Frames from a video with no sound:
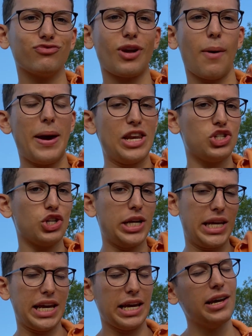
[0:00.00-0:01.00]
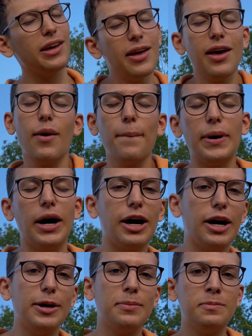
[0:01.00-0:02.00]
mention here, but
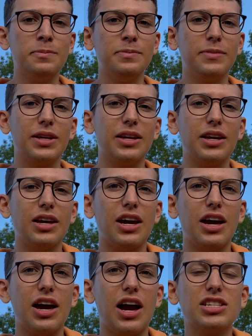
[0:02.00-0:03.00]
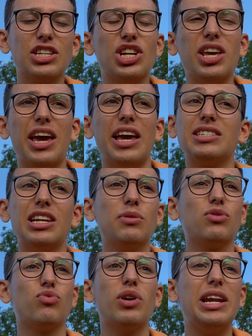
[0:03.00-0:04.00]
essentially, Italy was
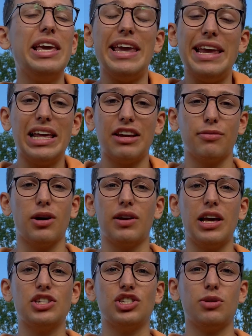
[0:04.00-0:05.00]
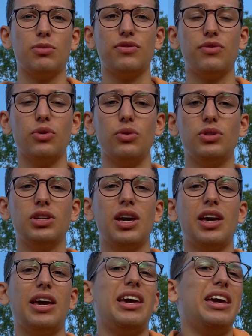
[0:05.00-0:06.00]
really healing for my relationship with food.
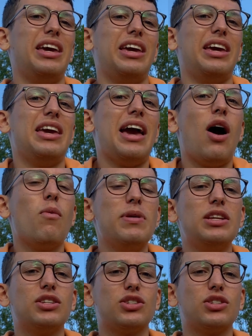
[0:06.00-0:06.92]
It helped me to